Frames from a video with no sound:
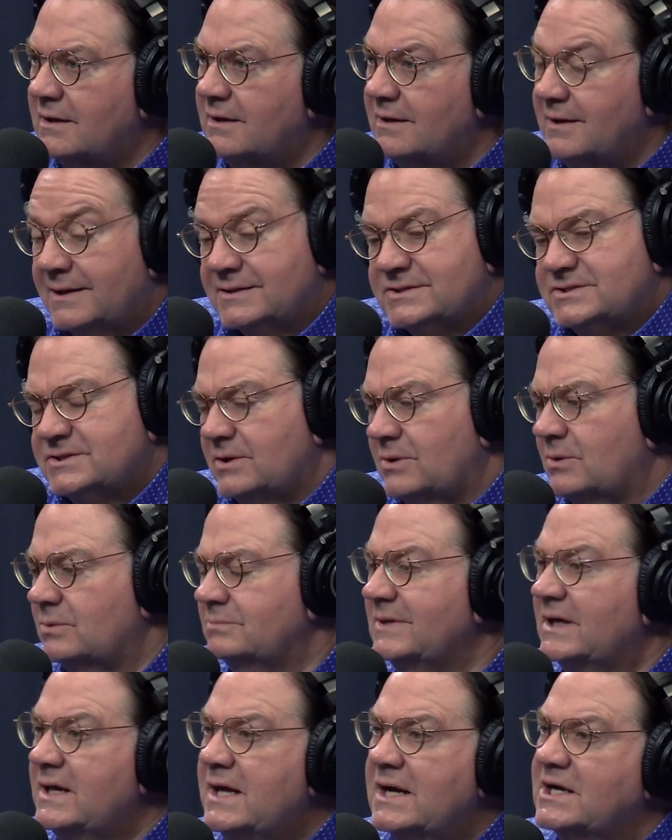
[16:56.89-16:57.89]
And so
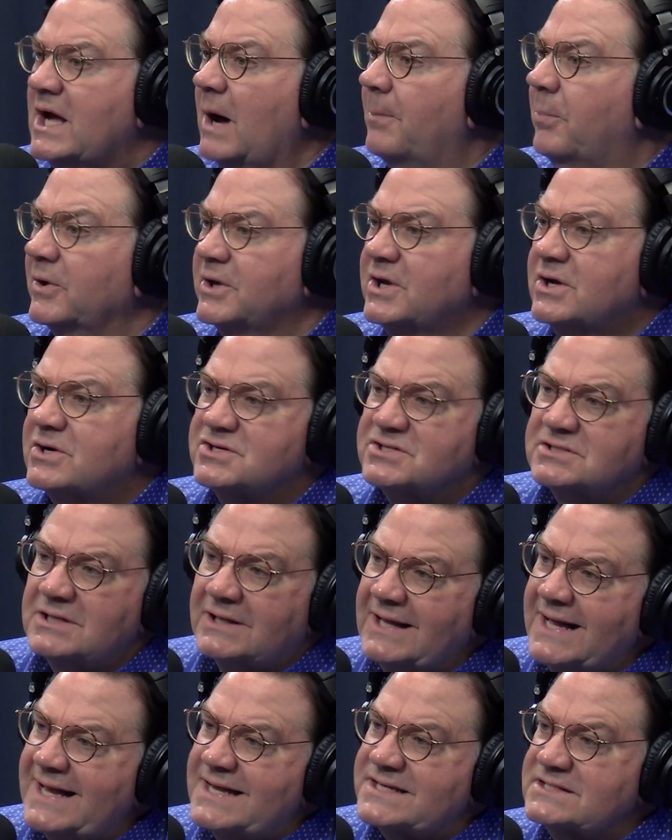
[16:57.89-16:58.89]
a couple of years in
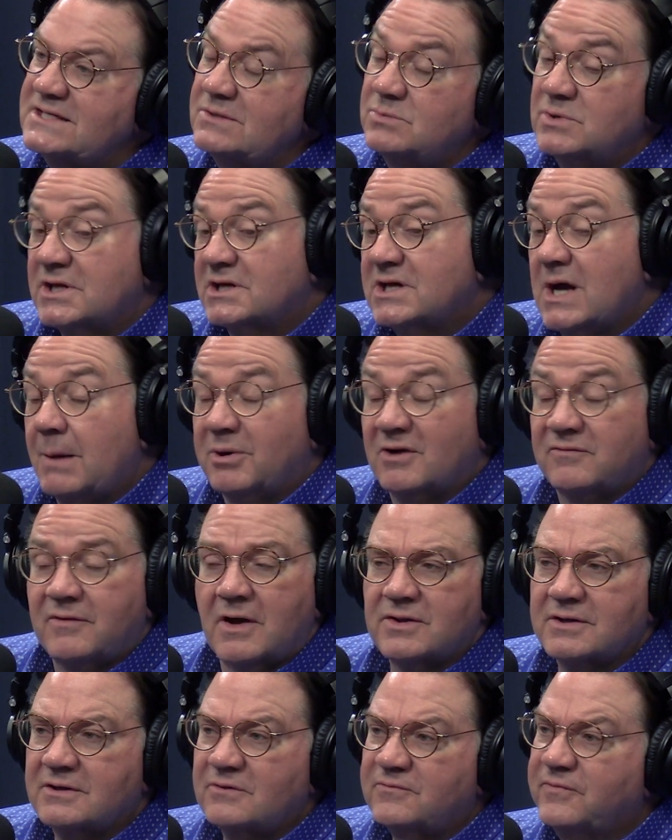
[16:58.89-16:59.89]
Alaska with a couple of
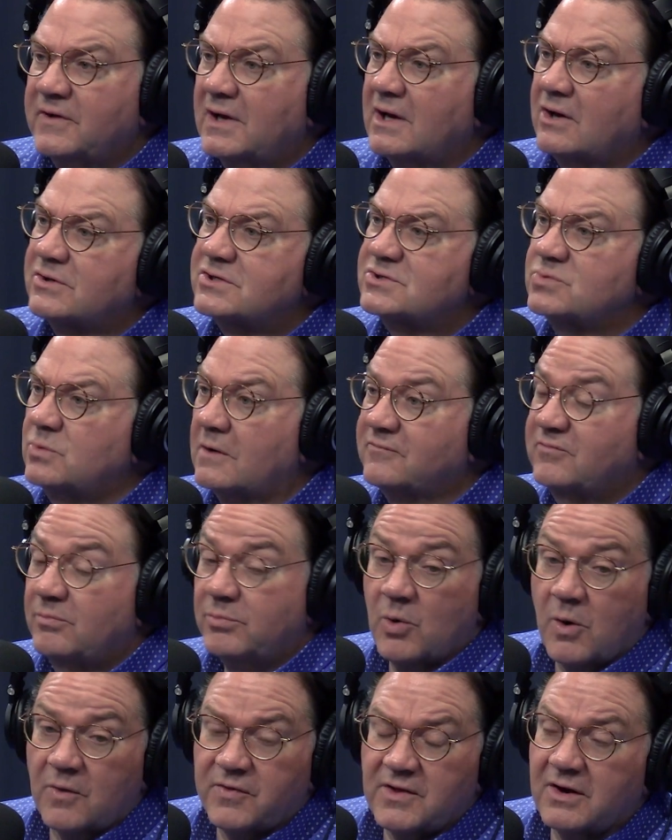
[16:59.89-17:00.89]
other good fiddlers, one from
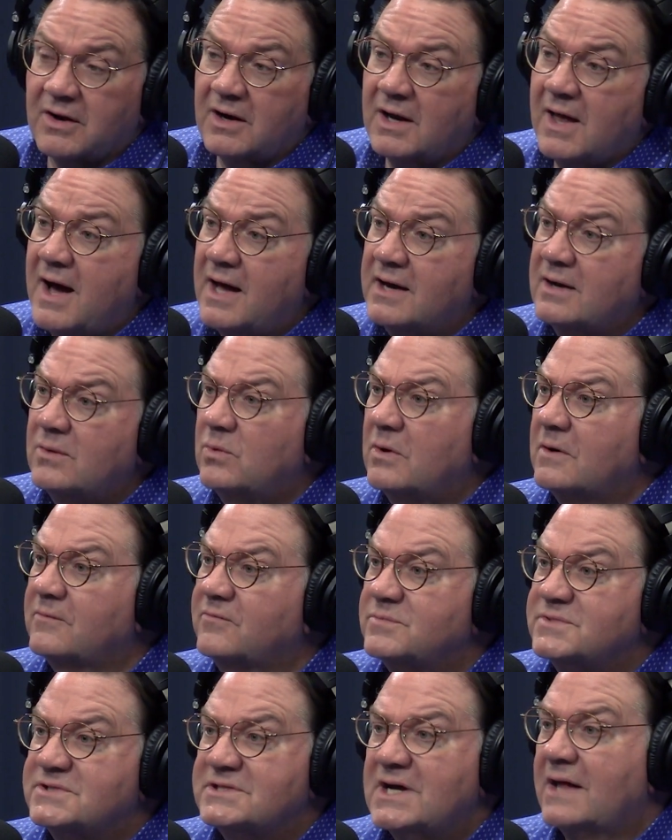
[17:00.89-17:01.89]
North Carolina, one
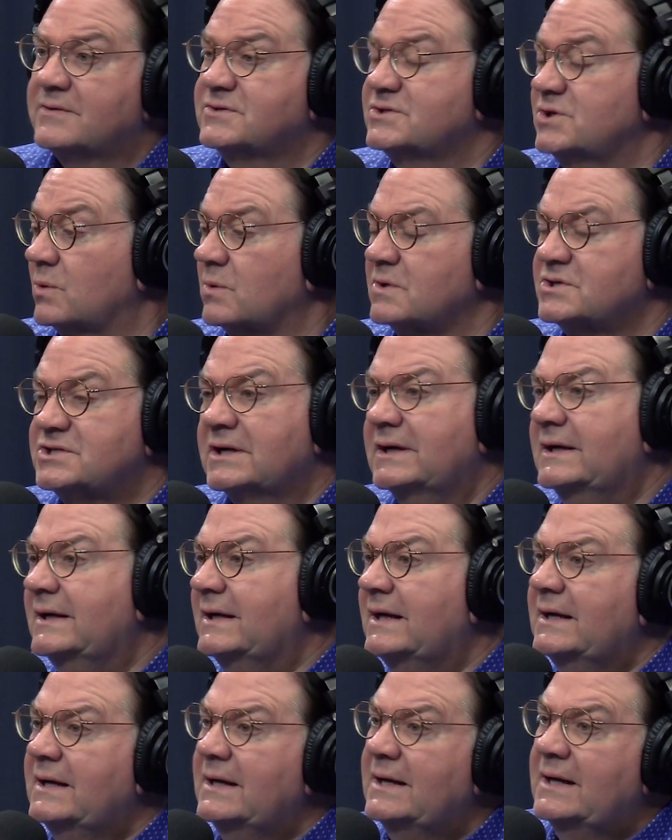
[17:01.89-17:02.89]
from South Georgia,
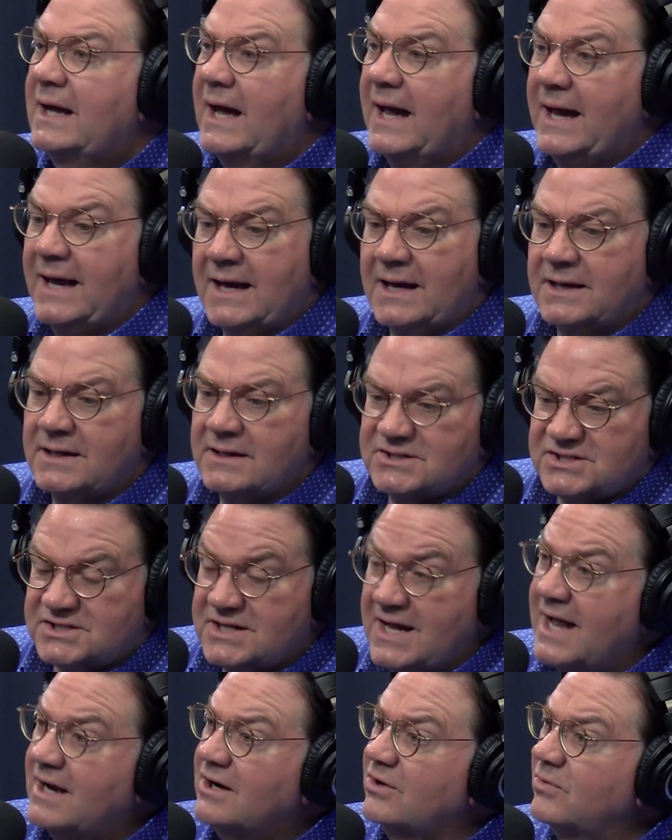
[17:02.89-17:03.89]
and a
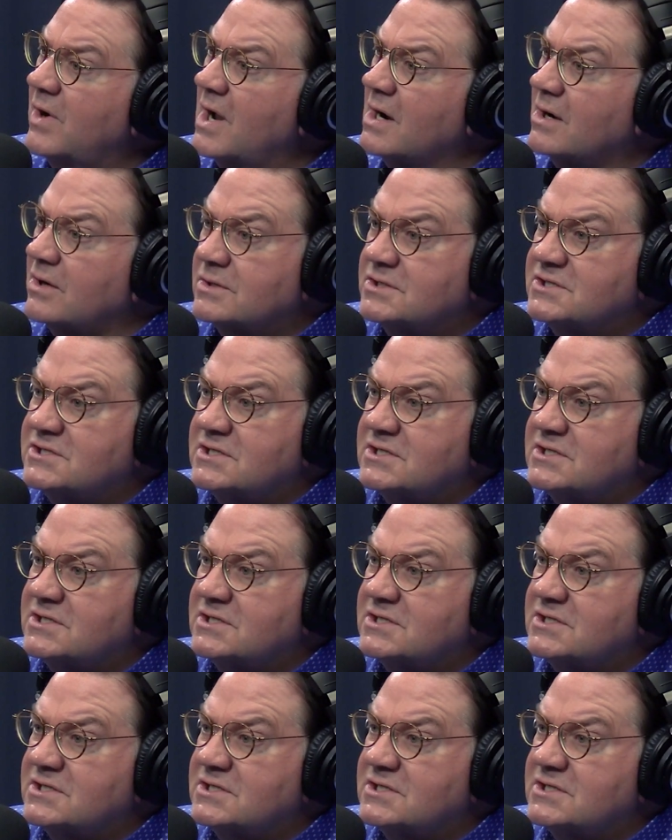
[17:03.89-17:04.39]
stack of records